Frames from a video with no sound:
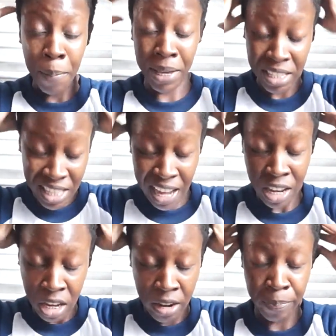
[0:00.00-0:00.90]
because that
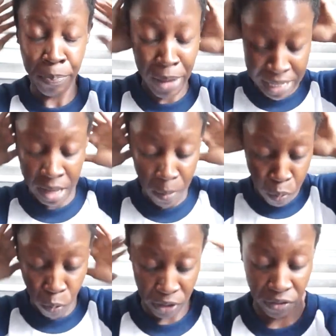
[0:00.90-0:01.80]
can mess
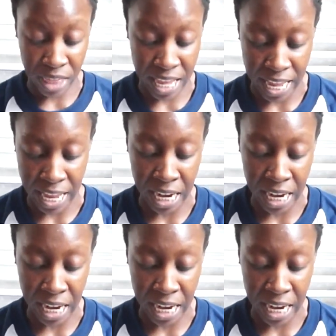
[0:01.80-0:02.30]
up with the